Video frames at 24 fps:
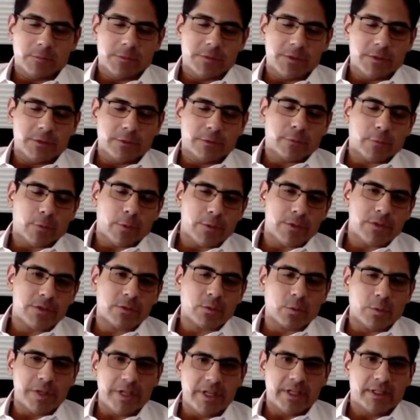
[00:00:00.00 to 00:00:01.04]
Within the first
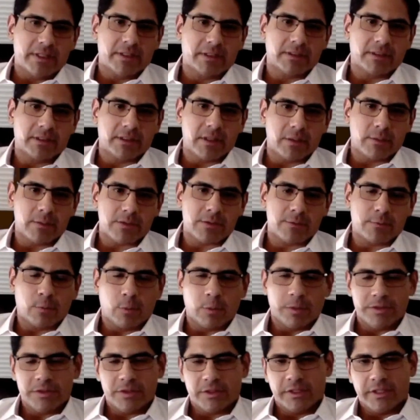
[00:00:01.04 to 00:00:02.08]
week, I was
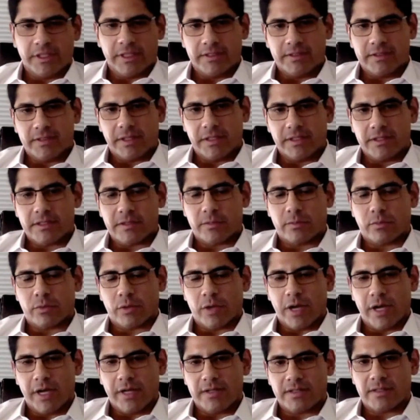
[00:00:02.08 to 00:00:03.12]
fortunate and
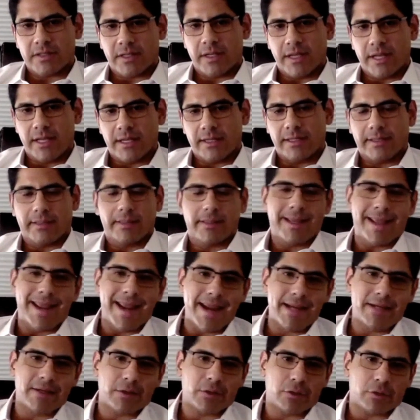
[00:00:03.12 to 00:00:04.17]
surprised that I had
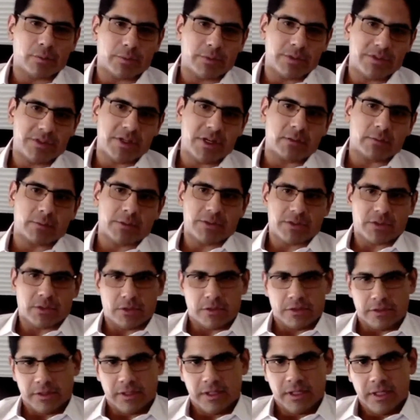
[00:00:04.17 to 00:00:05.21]
an 800%
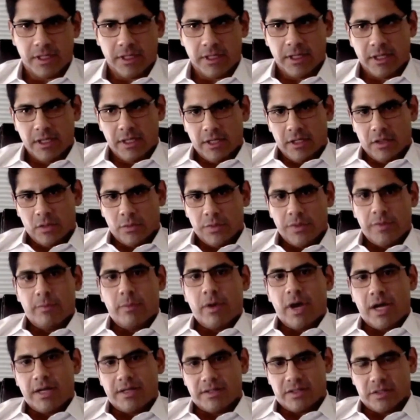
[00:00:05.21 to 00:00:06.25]
return with
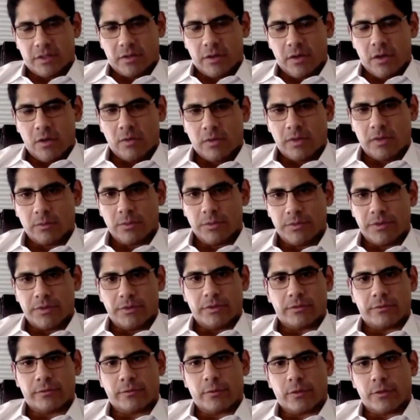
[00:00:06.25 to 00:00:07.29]
Bot Zero within
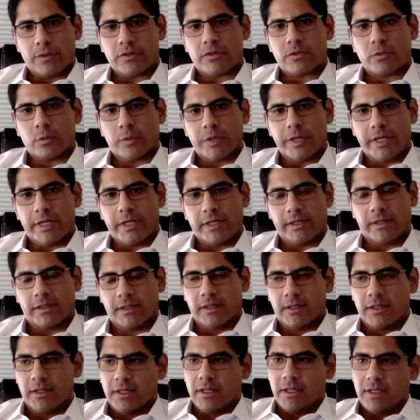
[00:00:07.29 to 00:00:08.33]
the first week.
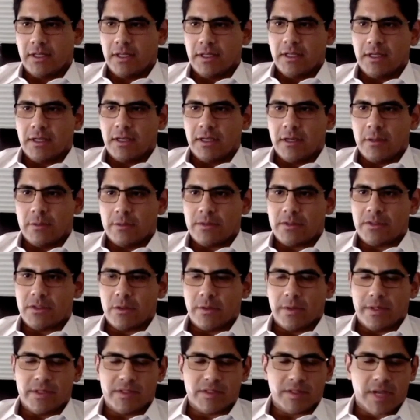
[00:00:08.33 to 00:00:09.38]
I was
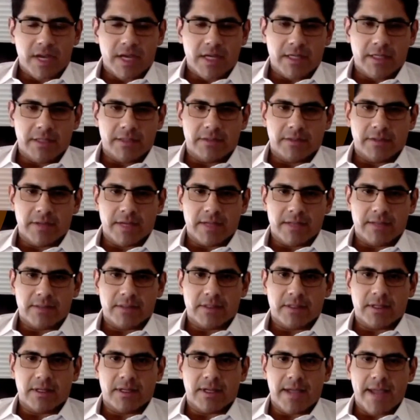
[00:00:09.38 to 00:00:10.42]
so excited that
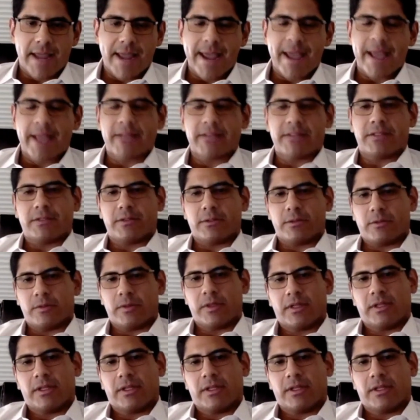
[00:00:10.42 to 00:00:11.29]
I had to